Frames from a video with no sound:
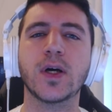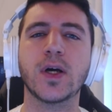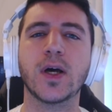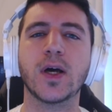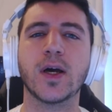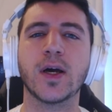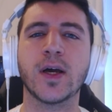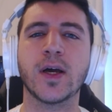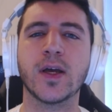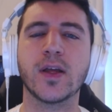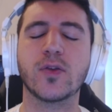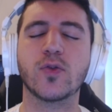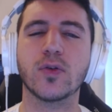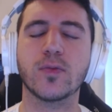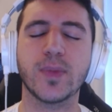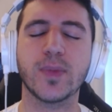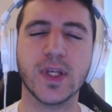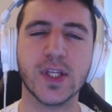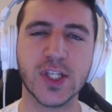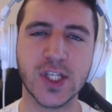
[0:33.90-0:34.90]
It will
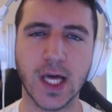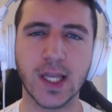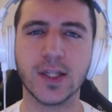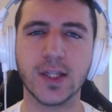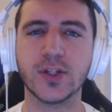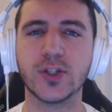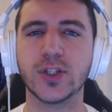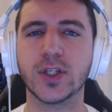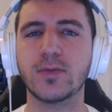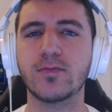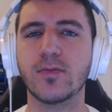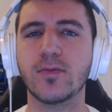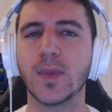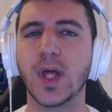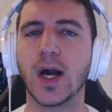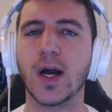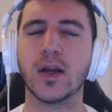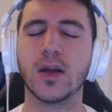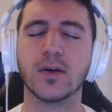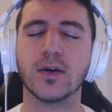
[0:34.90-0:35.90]
be challenging.
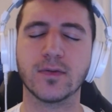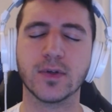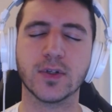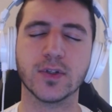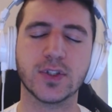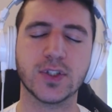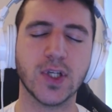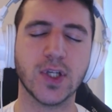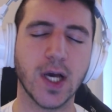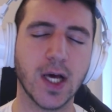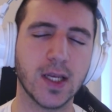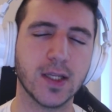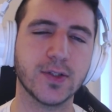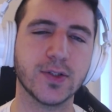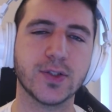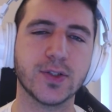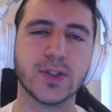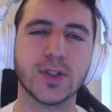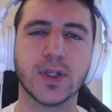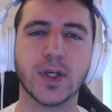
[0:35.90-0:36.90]
I love a good
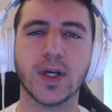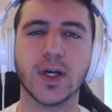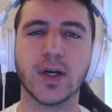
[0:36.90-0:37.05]
challenge.